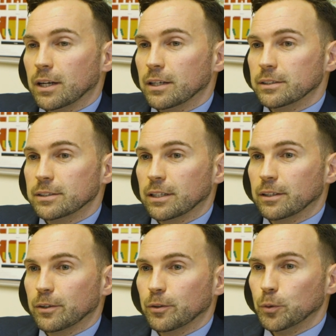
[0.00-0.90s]
and
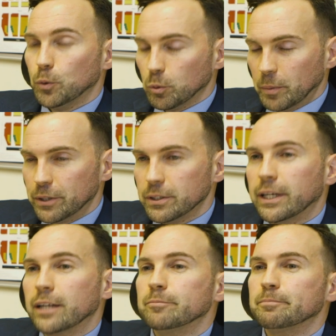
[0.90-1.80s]
all will be good
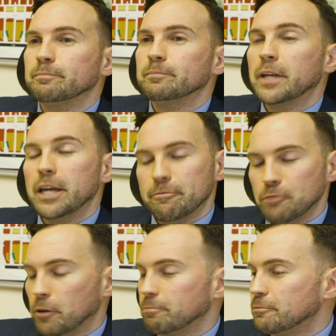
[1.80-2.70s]
again. If
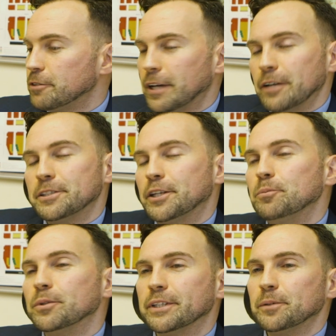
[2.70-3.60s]
not, front house
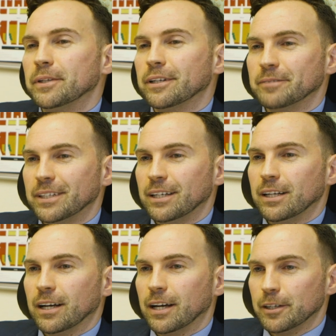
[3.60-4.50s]
team will deal with it,
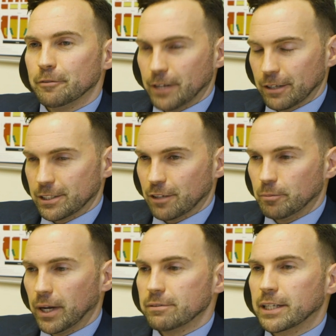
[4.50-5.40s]
and the front house staff
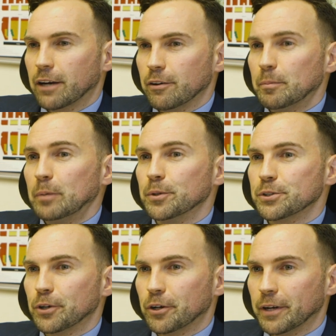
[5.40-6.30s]
might have to carry a bit more
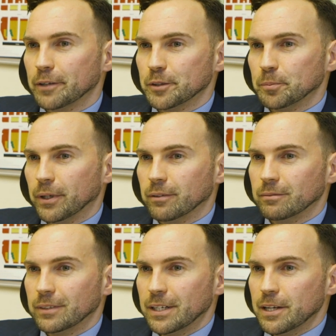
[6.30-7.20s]
stock around, but
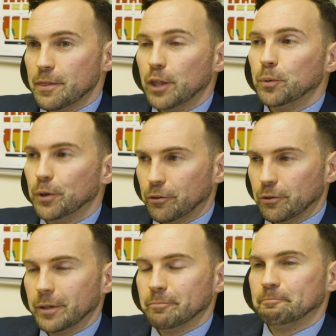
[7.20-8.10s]
they'll work
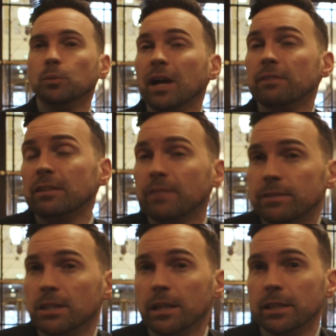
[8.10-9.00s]
through it. We have to have
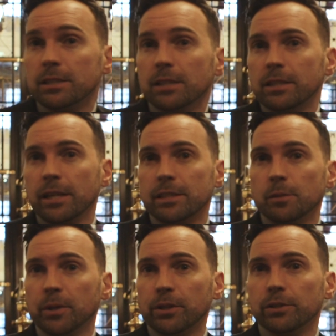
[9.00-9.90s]
lifts like this in the
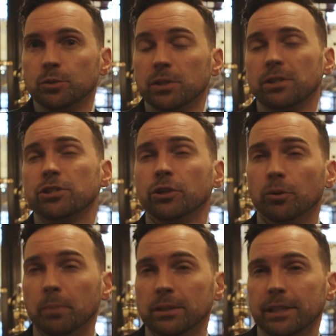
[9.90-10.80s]
theatre because we're such an
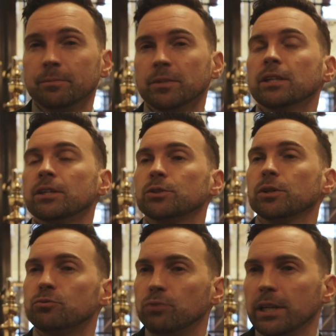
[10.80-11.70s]
old building, so
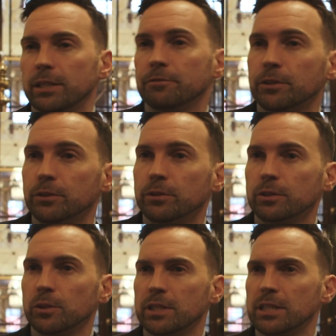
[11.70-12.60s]
it's really
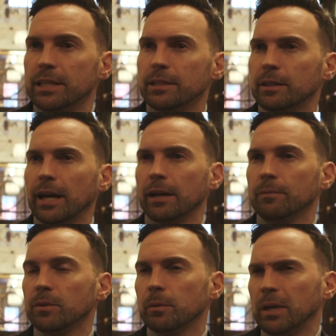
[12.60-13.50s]
difficult to actually get
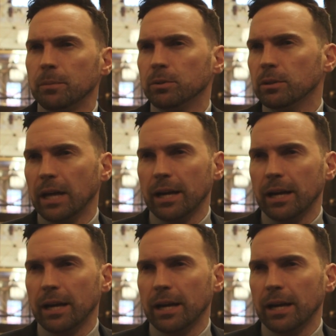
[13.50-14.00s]
people